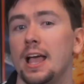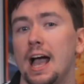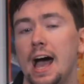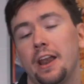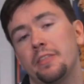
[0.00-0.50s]

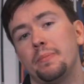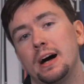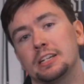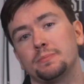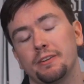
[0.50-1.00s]
Out of the
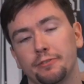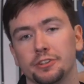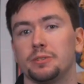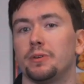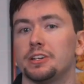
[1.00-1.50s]
box, my first
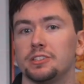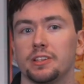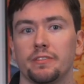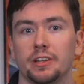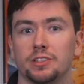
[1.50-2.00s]
impressions of
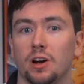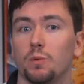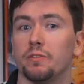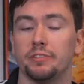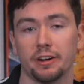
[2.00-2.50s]
the guitar
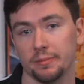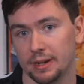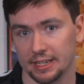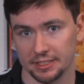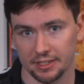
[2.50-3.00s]
were very
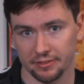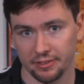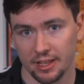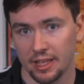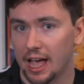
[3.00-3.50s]
positive.
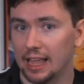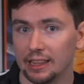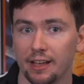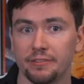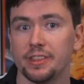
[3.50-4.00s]
I
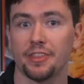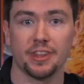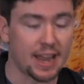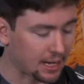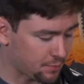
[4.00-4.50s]
loved that the
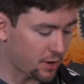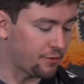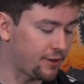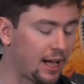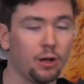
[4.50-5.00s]
neck
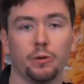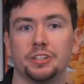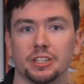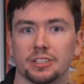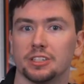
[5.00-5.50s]
profile, which
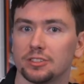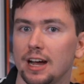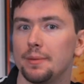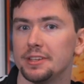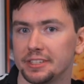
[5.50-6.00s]
is
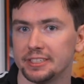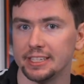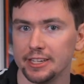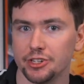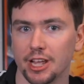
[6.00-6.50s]
described as a
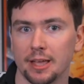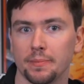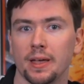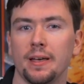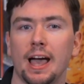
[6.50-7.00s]
C shape,
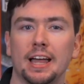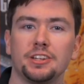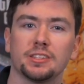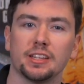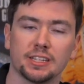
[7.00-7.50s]
had
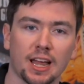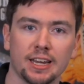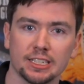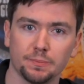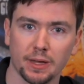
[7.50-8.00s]
just the
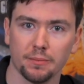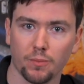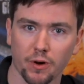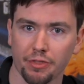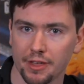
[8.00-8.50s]
tiniest bit
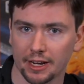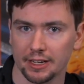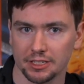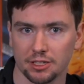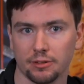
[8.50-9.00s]
more
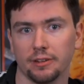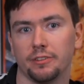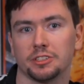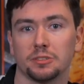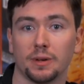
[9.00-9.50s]
thickness to it
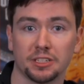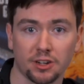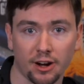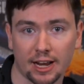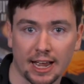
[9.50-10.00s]
versus my
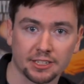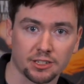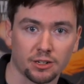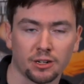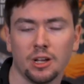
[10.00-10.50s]
Stratocaster,